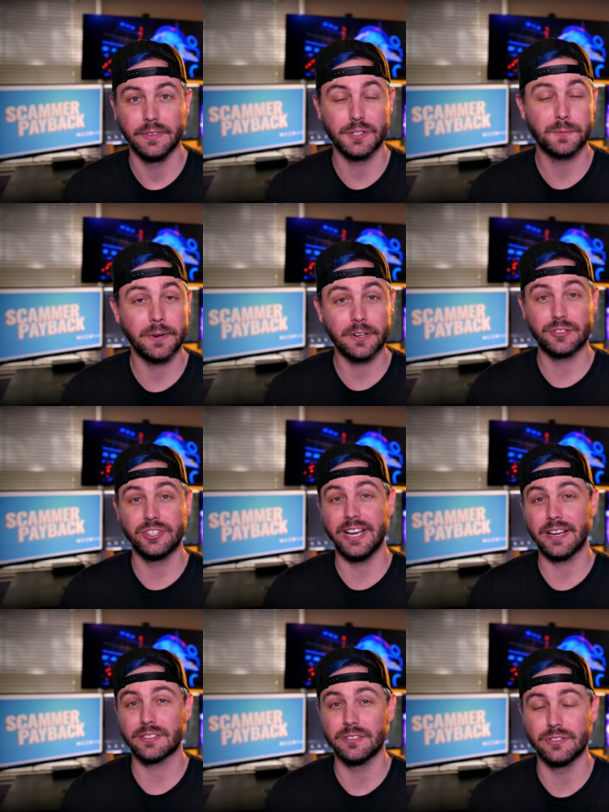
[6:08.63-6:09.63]
This sparks
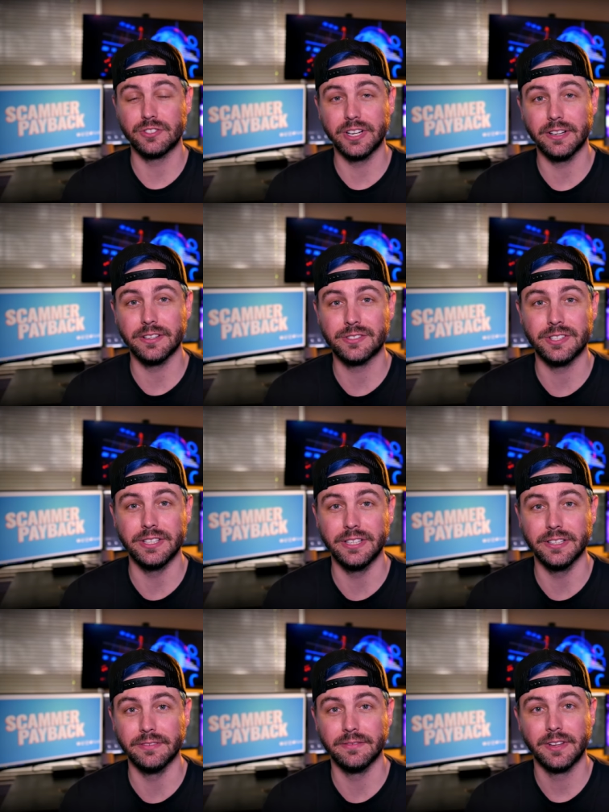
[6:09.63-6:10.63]
Jackson's
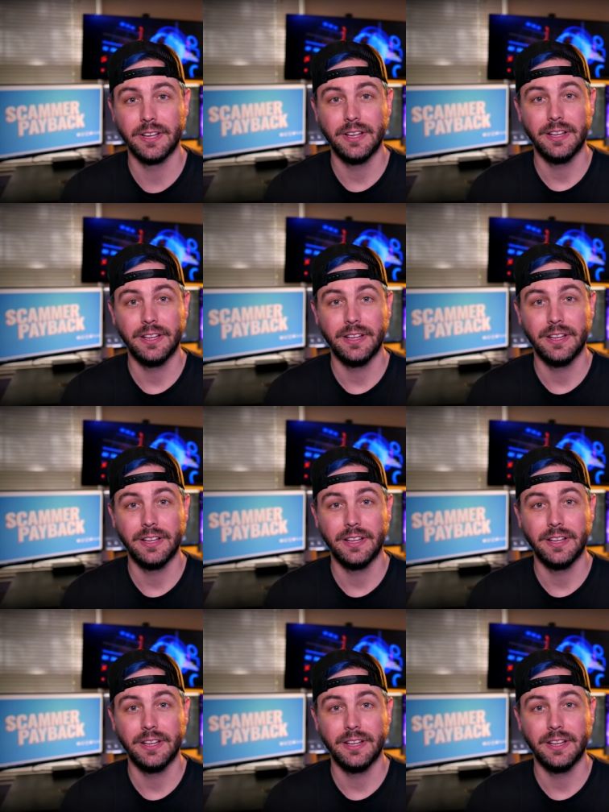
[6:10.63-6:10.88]
jealousy, and